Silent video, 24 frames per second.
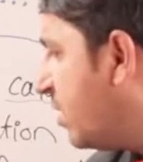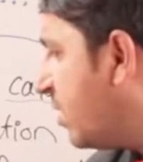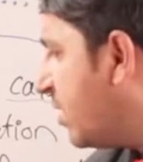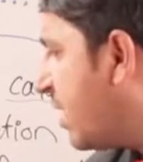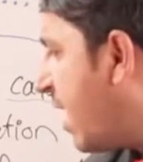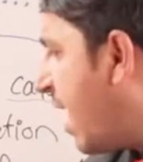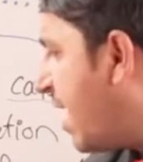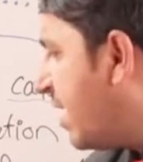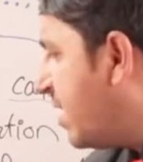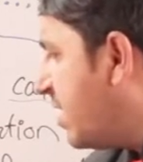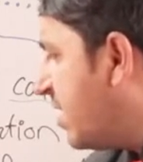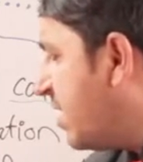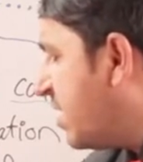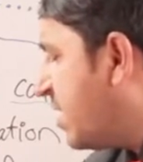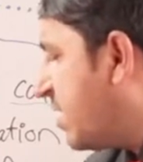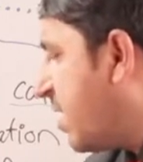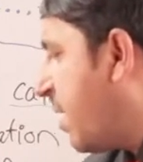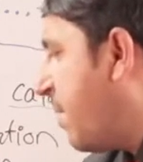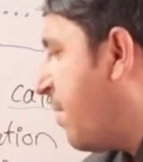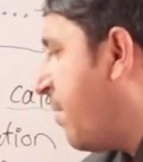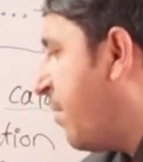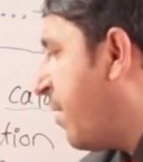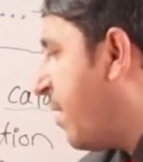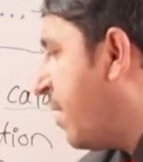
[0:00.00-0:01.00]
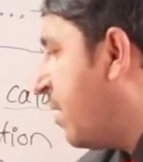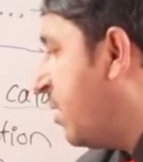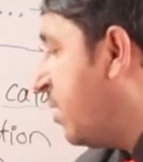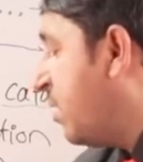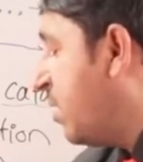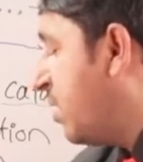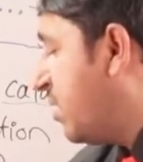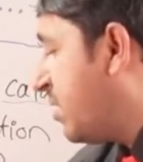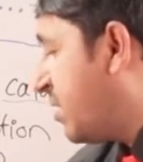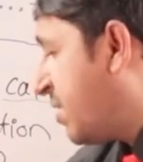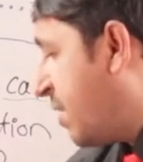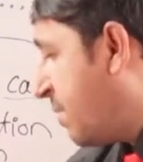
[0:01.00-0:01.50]
that is
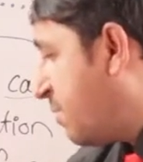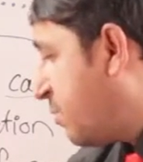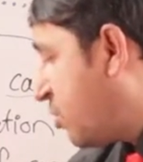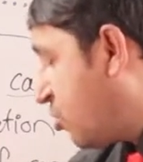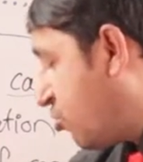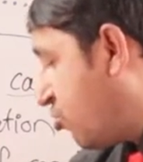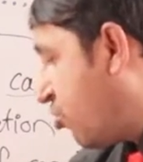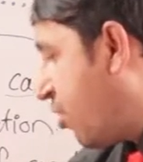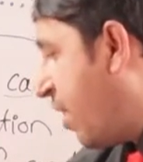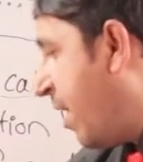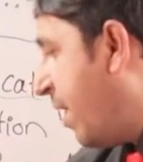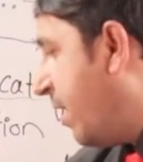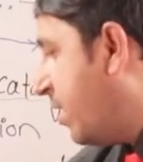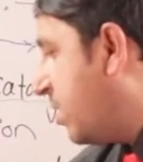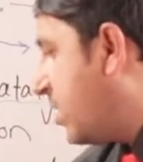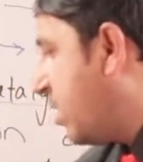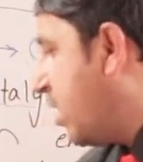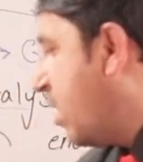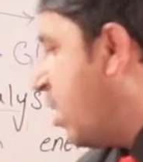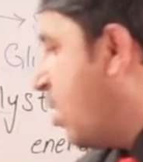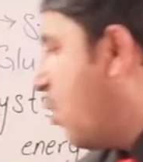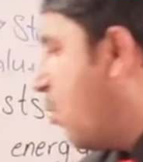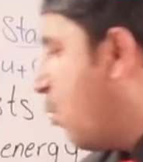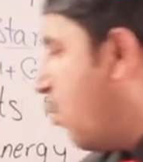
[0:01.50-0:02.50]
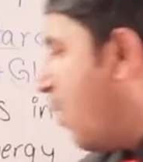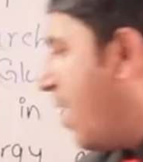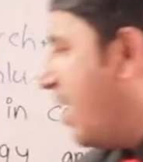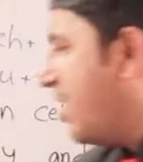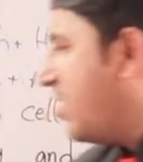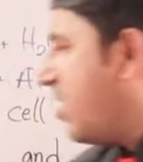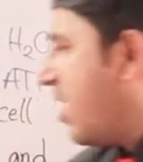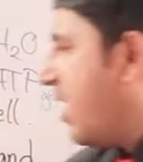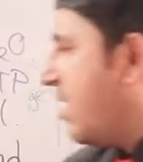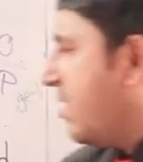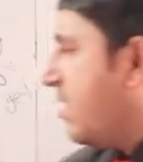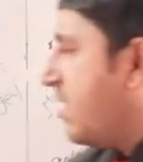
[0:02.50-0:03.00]
substrate.
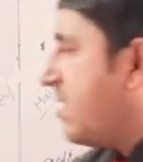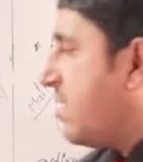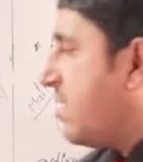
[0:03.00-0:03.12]
What are the